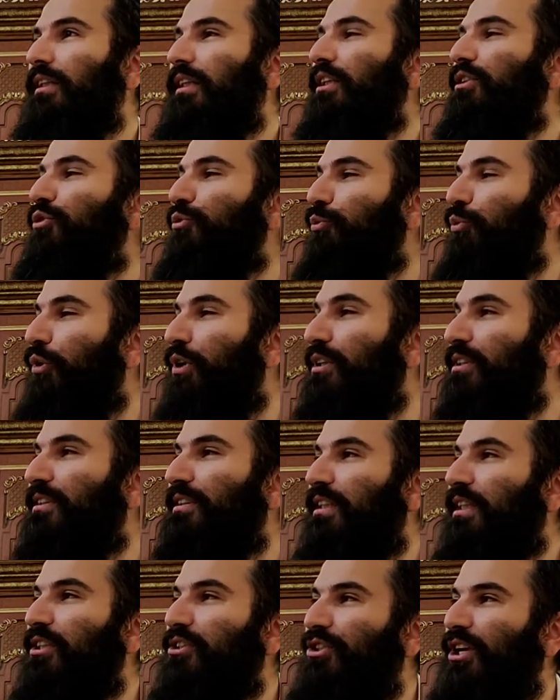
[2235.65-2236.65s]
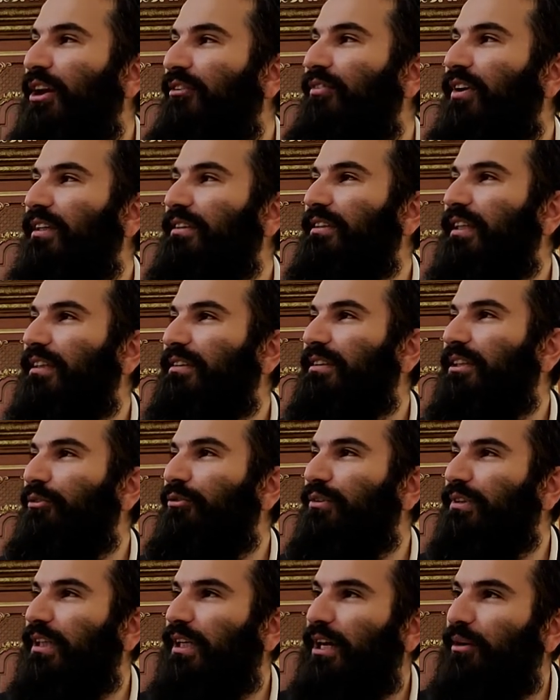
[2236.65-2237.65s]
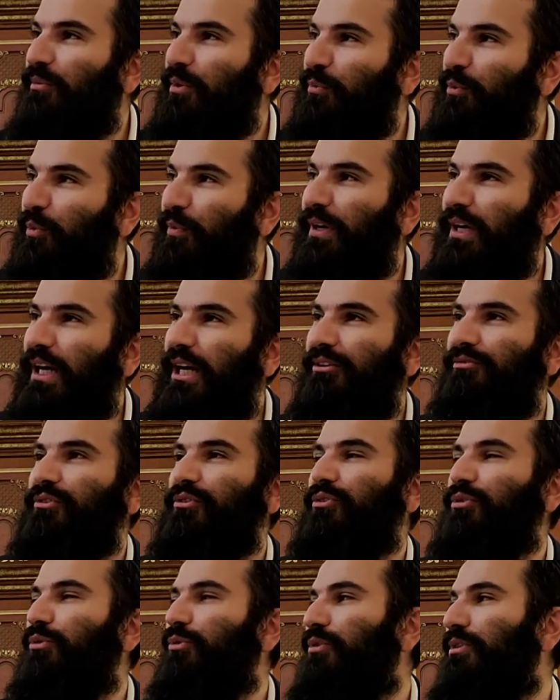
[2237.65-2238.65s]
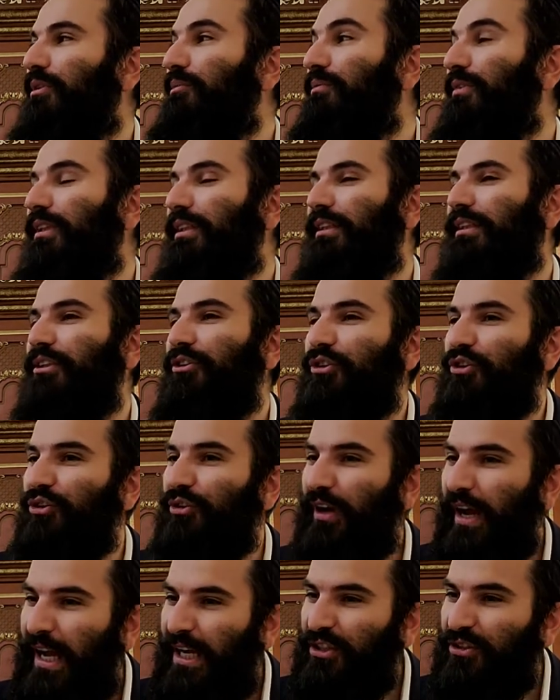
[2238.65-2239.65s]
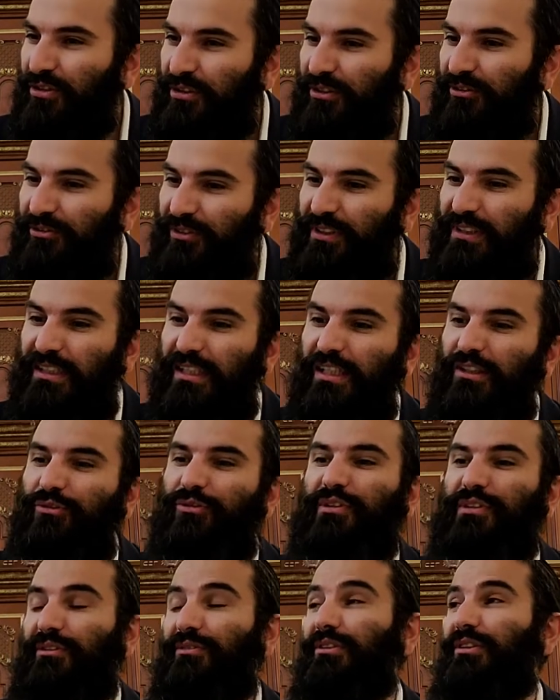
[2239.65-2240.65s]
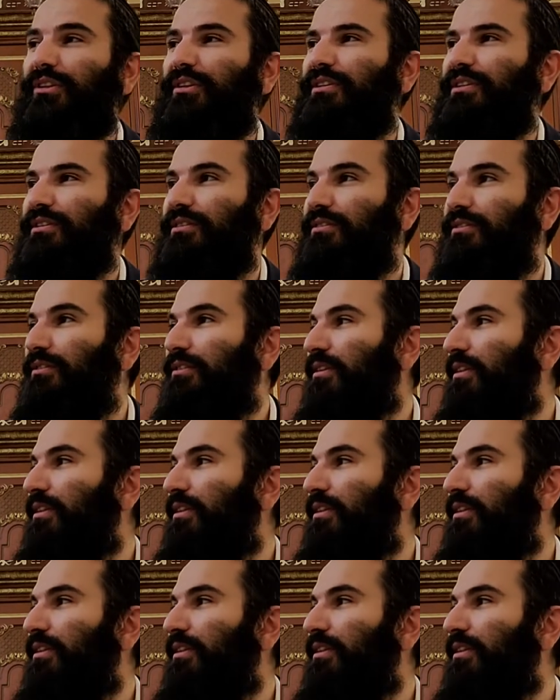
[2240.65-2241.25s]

It's worse than a shabbat ta'aseh when the Chachamim were machayev you to do something. Here you're actually physically doing something aster.